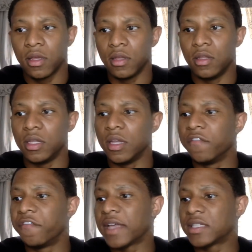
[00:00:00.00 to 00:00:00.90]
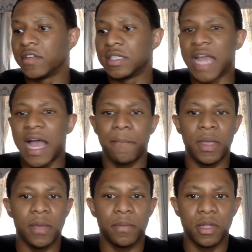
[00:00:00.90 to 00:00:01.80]
the the effects of us not
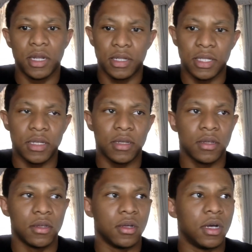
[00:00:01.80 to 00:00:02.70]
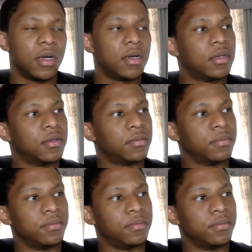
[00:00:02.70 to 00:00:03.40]
being politically um,